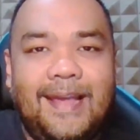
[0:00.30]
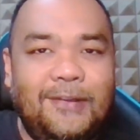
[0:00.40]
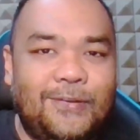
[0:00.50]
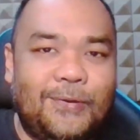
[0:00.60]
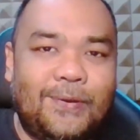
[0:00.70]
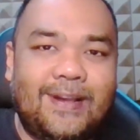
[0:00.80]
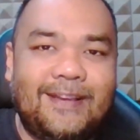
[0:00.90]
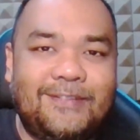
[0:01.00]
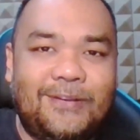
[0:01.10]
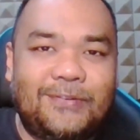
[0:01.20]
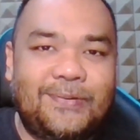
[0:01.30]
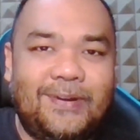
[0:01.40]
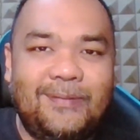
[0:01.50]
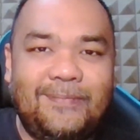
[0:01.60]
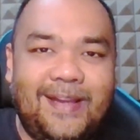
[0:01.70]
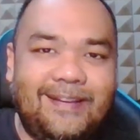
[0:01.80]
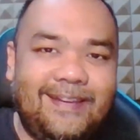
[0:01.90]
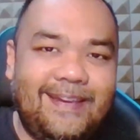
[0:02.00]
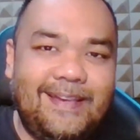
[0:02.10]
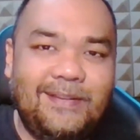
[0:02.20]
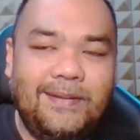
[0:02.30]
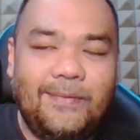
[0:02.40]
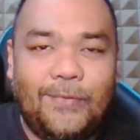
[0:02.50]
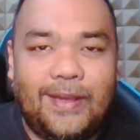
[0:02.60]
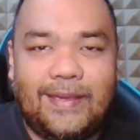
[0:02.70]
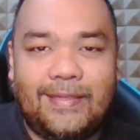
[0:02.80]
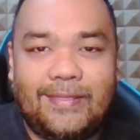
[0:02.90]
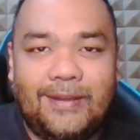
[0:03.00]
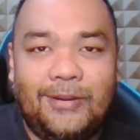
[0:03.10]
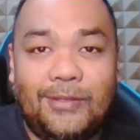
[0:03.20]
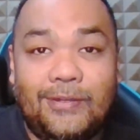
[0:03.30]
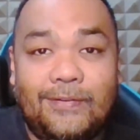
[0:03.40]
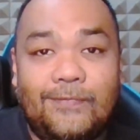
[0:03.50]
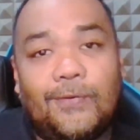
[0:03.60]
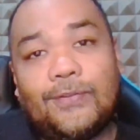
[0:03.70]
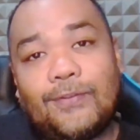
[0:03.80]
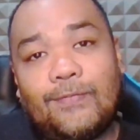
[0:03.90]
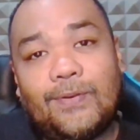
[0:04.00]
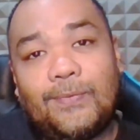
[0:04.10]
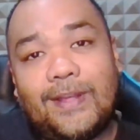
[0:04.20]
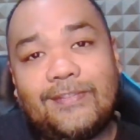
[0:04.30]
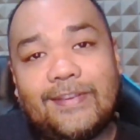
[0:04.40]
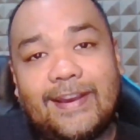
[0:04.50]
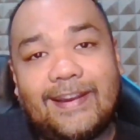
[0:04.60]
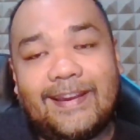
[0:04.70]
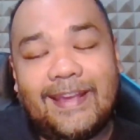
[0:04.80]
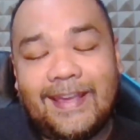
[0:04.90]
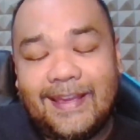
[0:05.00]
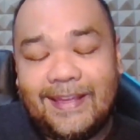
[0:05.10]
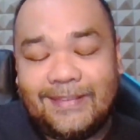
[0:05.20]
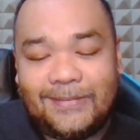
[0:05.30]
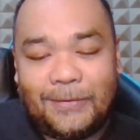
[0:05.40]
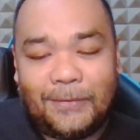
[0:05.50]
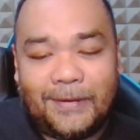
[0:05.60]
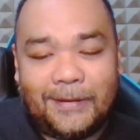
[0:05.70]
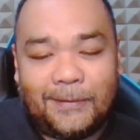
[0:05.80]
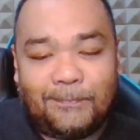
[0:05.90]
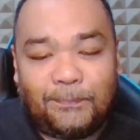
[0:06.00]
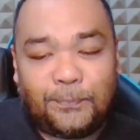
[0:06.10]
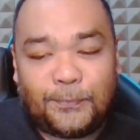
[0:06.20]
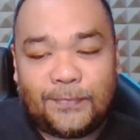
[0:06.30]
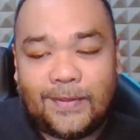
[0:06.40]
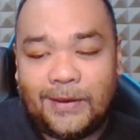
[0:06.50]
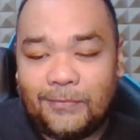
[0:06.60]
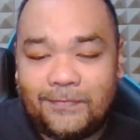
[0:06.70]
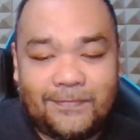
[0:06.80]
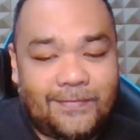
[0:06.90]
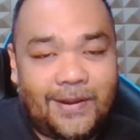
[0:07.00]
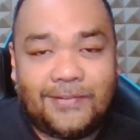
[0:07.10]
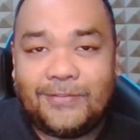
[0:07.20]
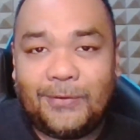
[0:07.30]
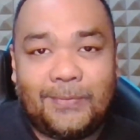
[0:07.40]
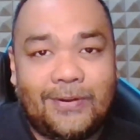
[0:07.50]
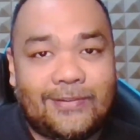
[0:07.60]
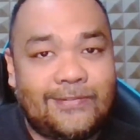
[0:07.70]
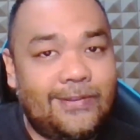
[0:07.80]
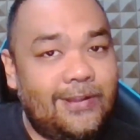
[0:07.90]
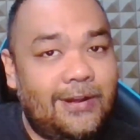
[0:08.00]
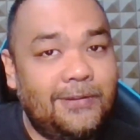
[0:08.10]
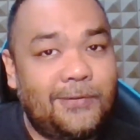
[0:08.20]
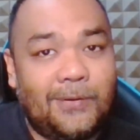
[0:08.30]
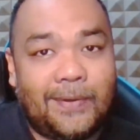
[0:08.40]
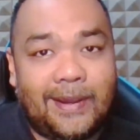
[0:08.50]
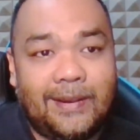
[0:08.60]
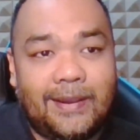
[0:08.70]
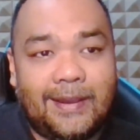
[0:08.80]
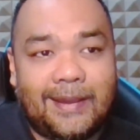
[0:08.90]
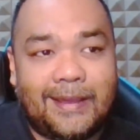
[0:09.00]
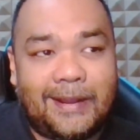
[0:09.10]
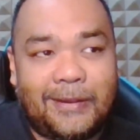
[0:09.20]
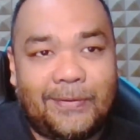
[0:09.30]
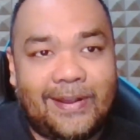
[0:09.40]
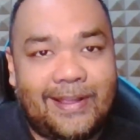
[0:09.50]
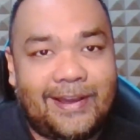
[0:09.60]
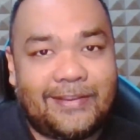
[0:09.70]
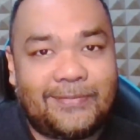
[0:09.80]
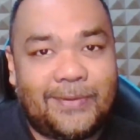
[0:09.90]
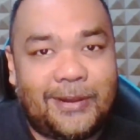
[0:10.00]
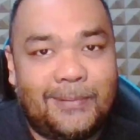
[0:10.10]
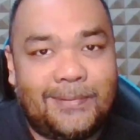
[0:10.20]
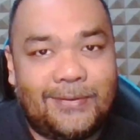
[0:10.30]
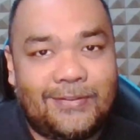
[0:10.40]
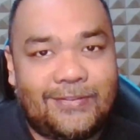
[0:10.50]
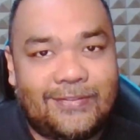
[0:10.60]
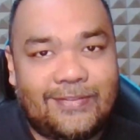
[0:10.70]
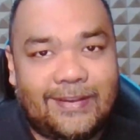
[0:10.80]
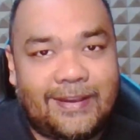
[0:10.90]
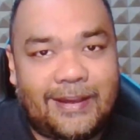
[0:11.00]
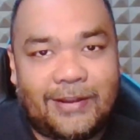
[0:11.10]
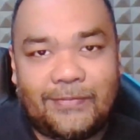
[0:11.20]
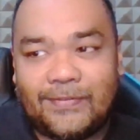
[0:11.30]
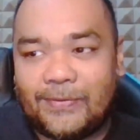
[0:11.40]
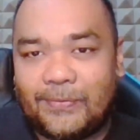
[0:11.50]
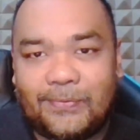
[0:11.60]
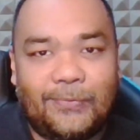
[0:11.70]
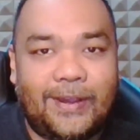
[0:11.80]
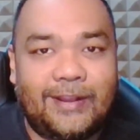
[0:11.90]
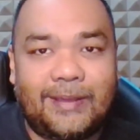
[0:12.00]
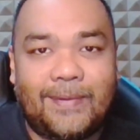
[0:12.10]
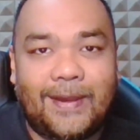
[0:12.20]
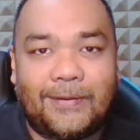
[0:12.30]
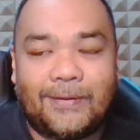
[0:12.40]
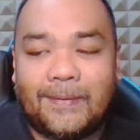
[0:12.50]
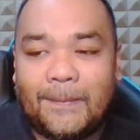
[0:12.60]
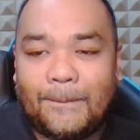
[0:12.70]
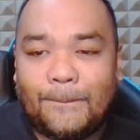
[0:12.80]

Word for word: How's it going, guys? Goji one back again with another VoiceOver Wednesday. So, um, you know, Voxtober is still ongoing, and I realize my uploads are just like kind of a weekly manner,